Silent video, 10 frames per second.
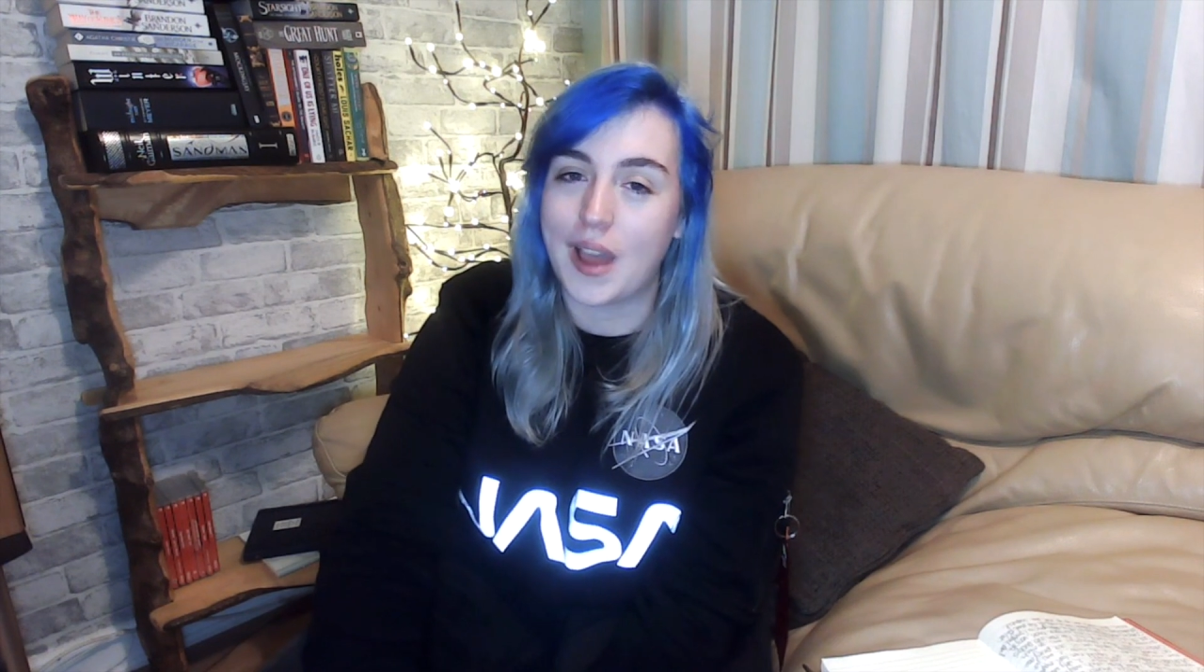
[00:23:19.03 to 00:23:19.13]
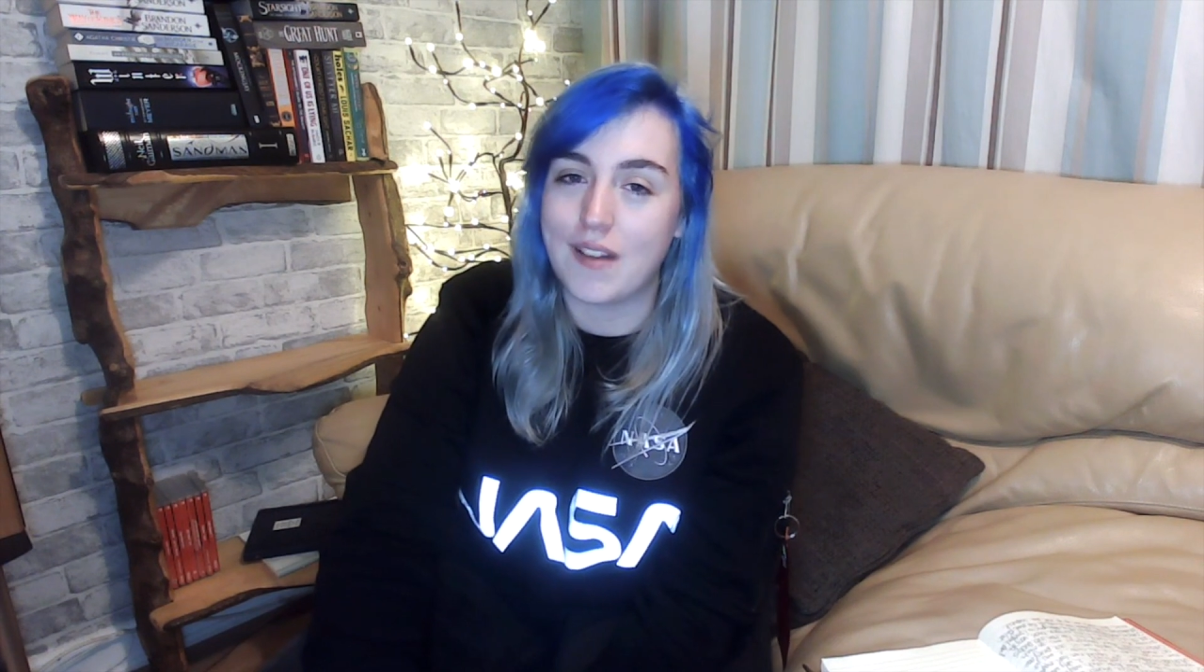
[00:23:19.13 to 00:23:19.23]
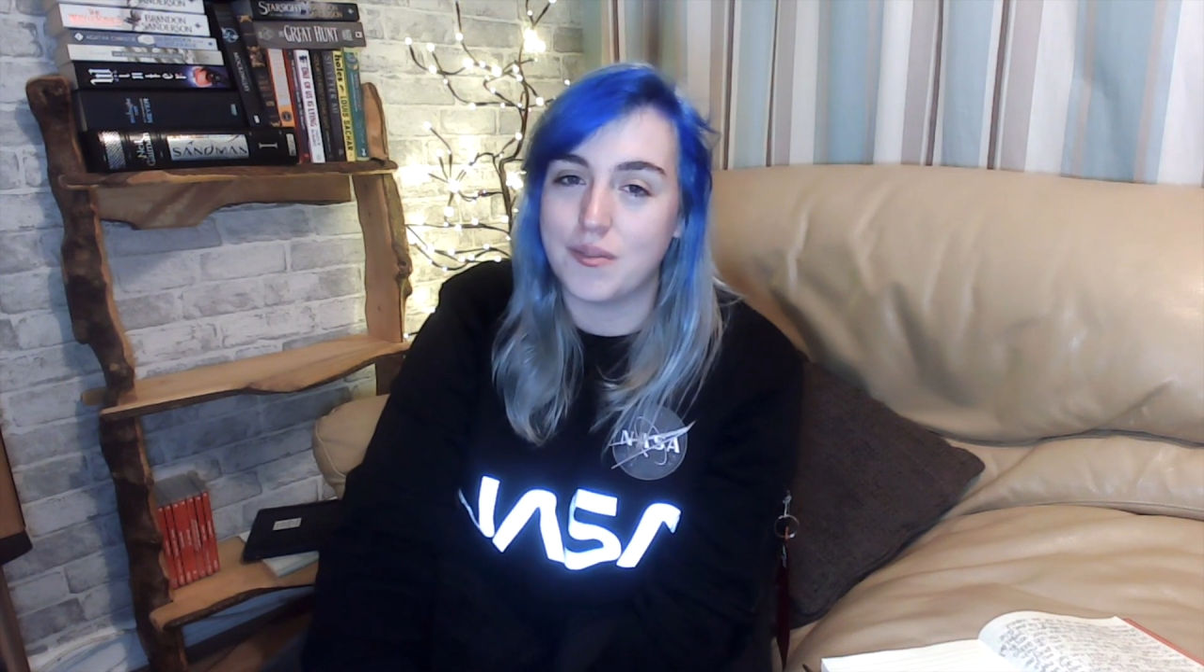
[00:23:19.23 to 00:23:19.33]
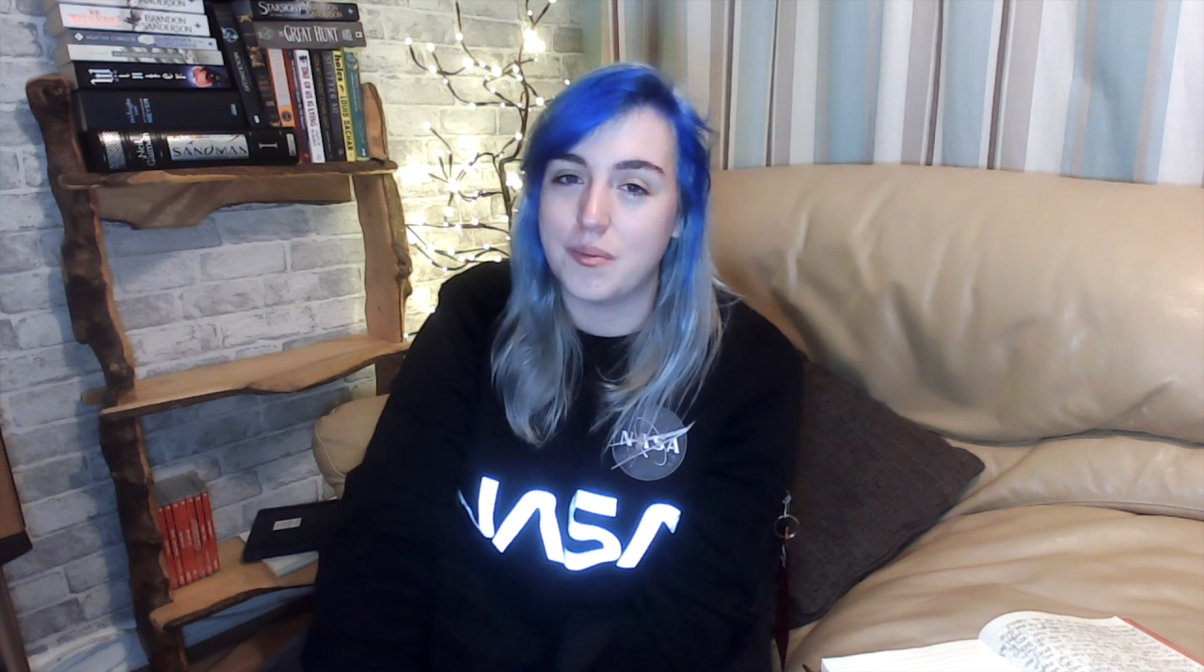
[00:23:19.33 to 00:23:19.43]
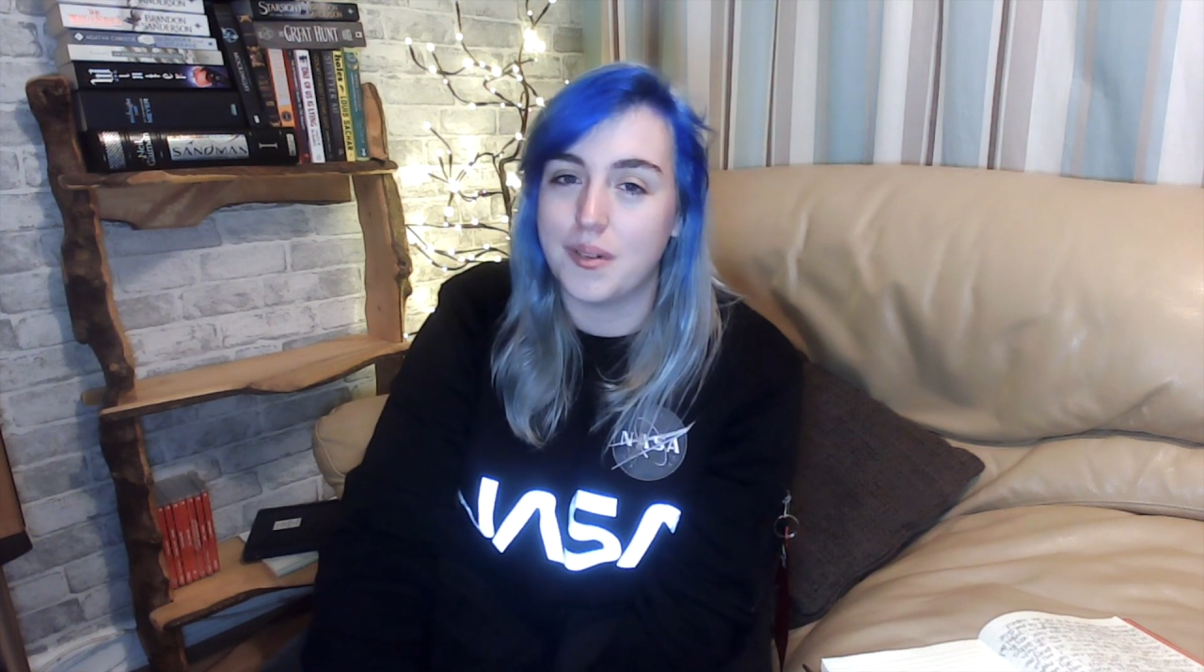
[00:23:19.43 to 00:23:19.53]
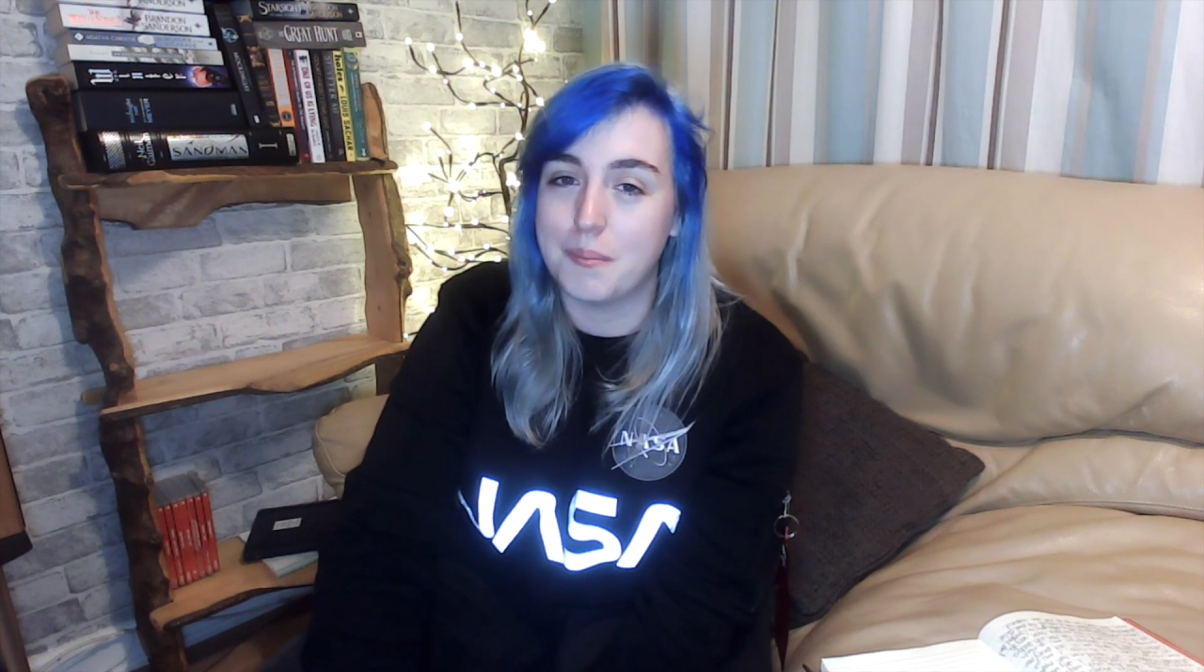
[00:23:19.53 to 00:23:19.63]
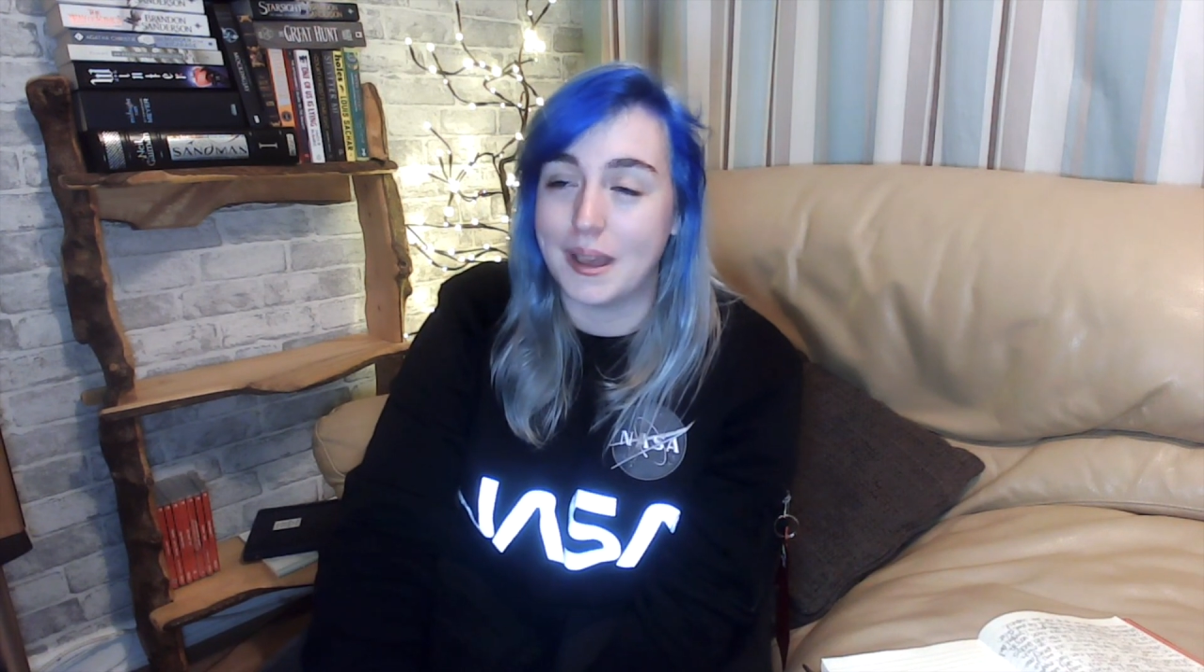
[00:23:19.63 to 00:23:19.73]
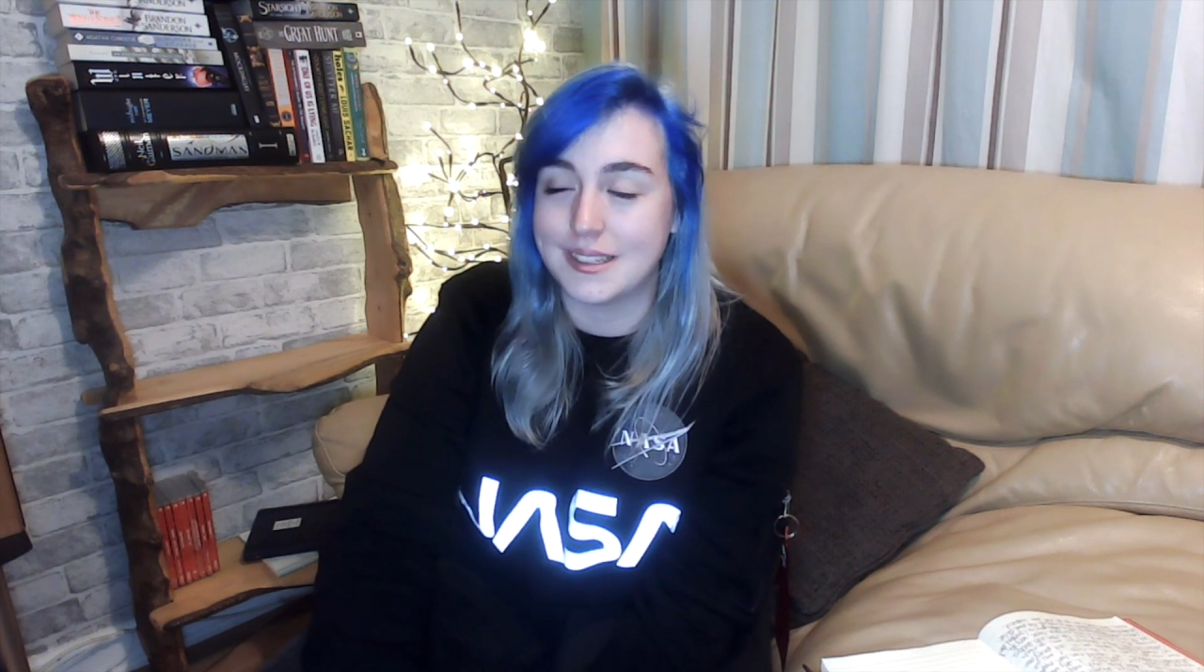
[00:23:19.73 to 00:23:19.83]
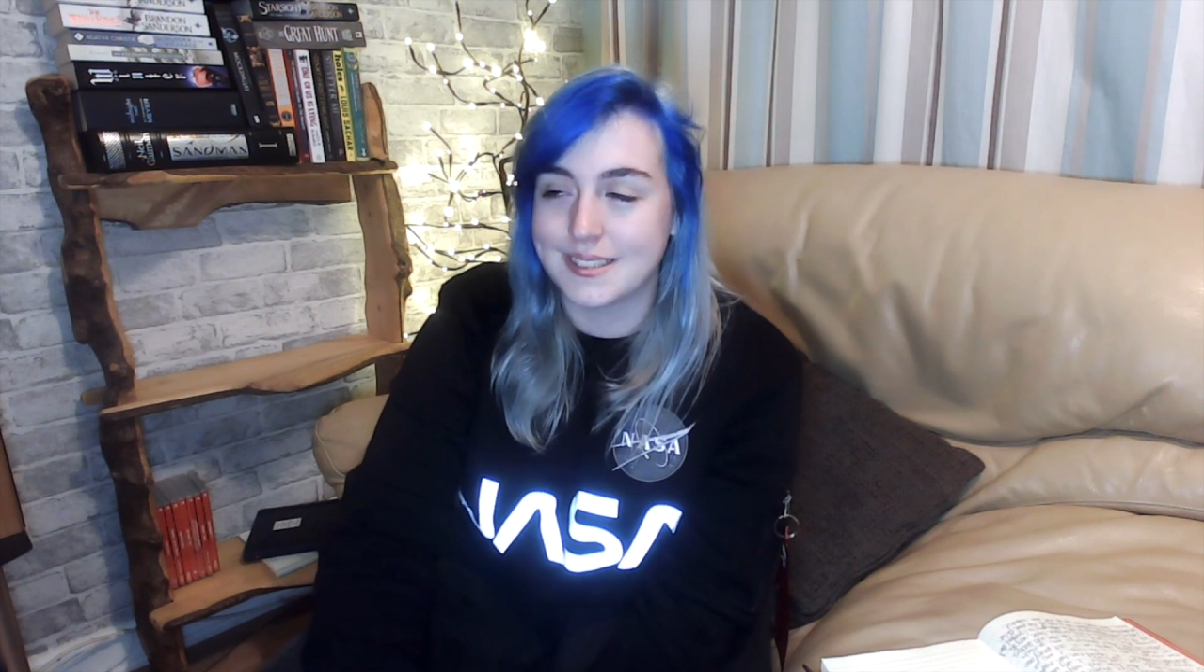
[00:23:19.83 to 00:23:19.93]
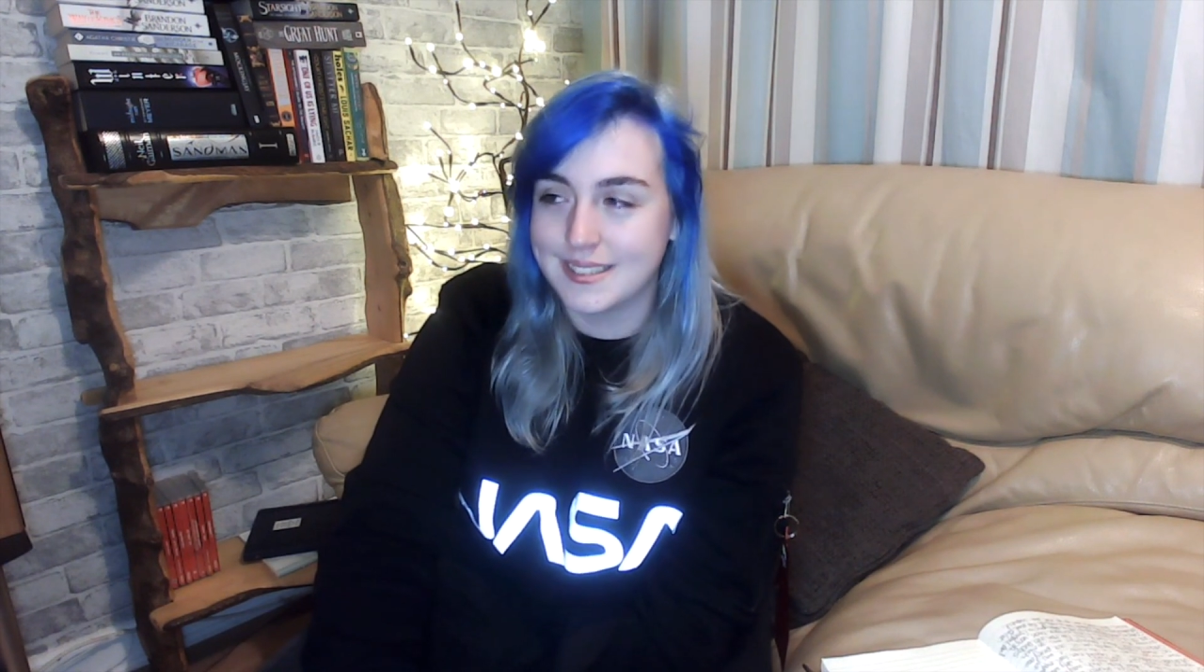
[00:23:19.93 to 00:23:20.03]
bed.